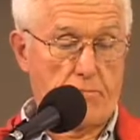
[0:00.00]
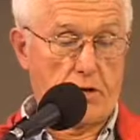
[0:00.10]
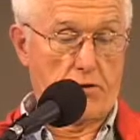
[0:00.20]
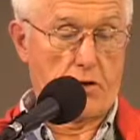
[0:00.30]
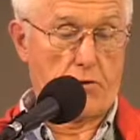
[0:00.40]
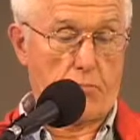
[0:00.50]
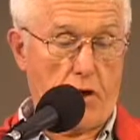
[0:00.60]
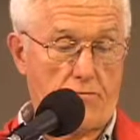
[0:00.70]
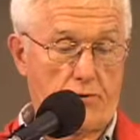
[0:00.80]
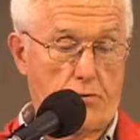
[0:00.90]
a
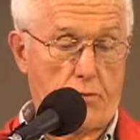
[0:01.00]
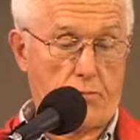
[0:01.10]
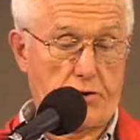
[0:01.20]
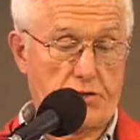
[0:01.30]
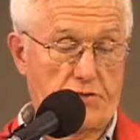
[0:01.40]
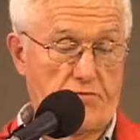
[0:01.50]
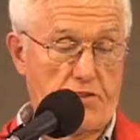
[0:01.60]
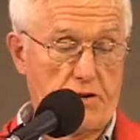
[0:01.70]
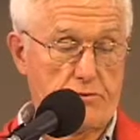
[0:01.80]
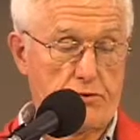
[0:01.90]
nonprofit corporation
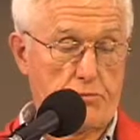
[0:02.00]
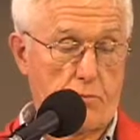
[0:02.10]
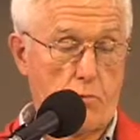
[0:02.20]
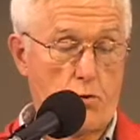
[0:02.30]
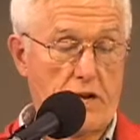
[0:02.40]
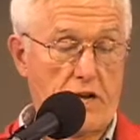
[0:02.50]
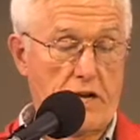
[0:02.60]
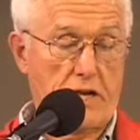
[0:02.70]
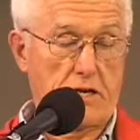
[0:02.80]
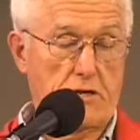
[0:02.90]
founded to promote
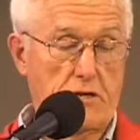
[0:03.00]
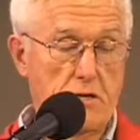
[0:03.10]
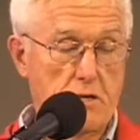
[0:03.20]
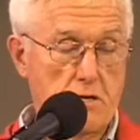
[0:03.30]
healing in